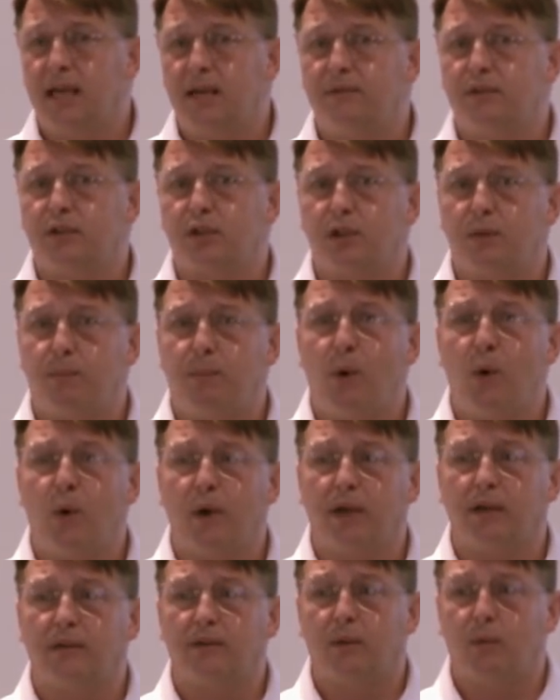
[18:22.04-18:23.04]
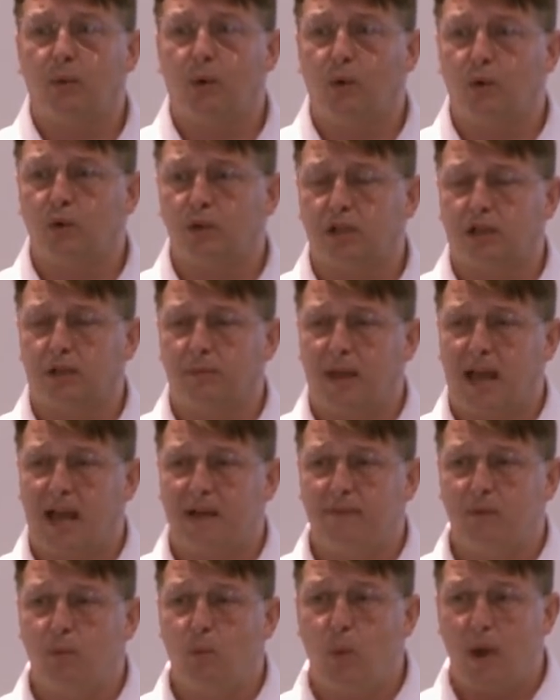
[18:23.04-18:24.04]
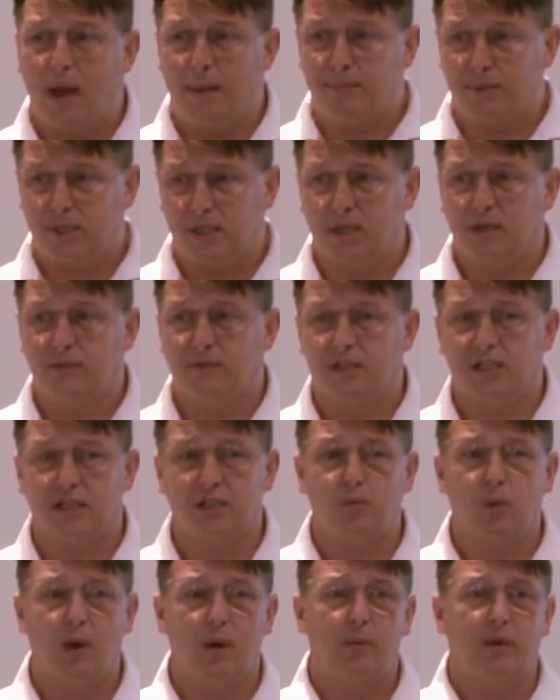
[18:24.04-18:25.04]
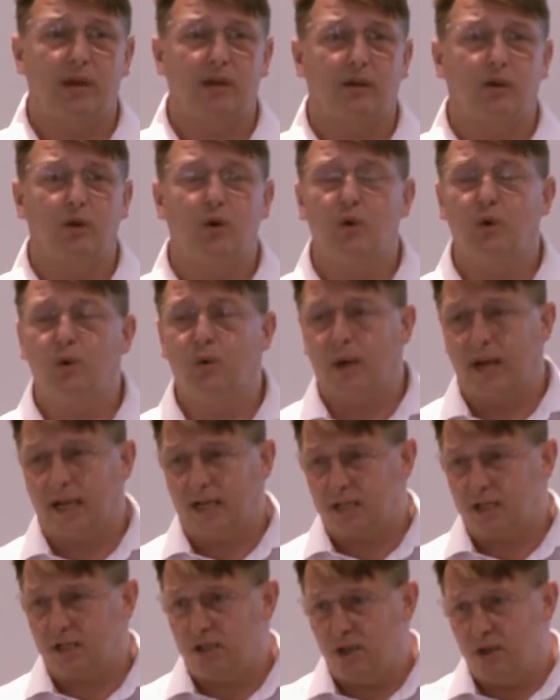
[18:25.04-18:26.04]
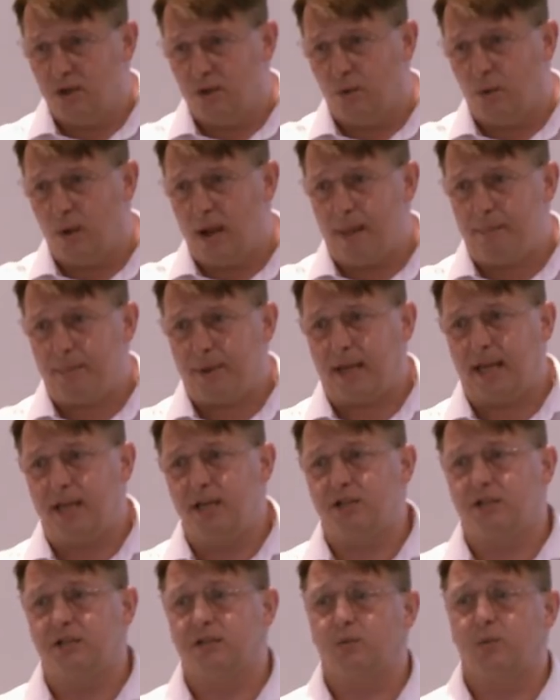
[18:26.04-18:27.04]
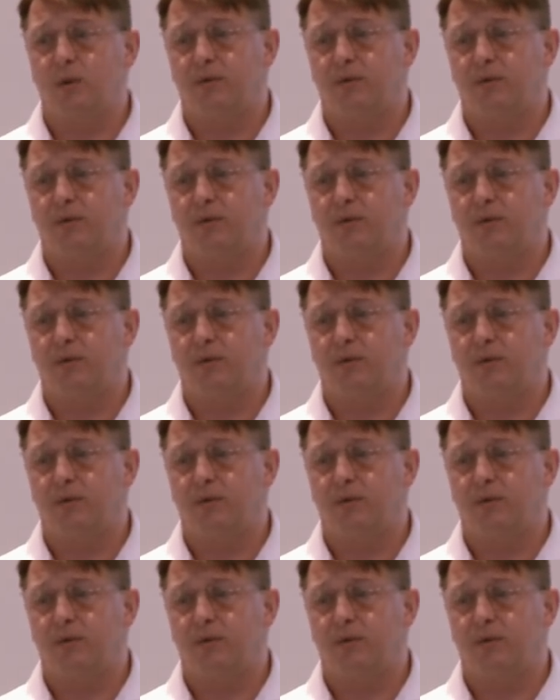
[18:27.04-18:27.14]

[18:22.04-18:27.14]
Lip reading: Even to the point that we're also going to be having web services where we can call external applications,